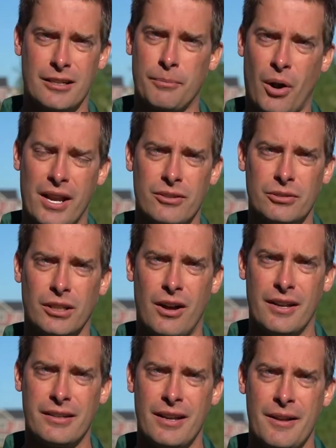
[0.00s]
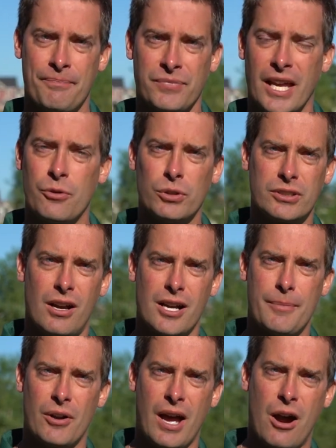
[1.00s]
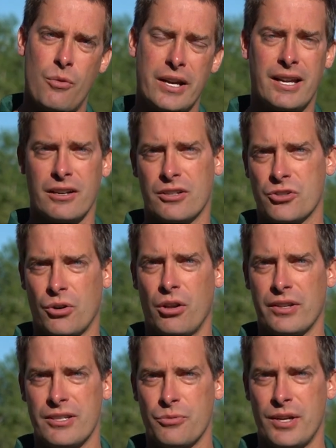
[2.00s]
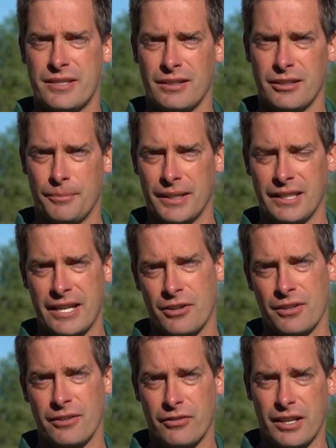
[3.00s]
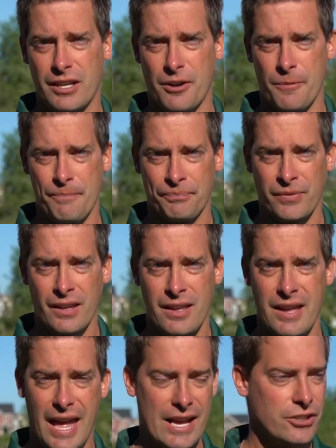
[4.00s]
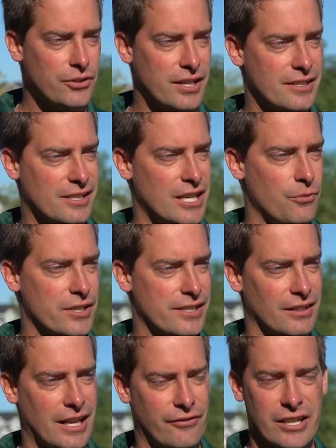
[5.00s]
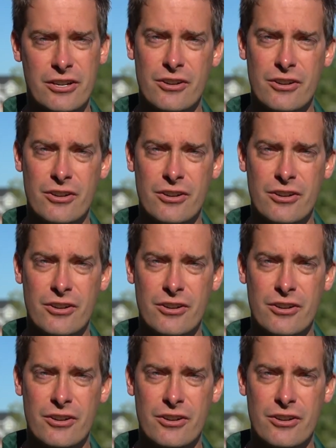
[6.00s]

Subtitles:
in a brand new lawn, and we'll talk about how we can control these weeds a little bit later in the video. As you can see, we still have an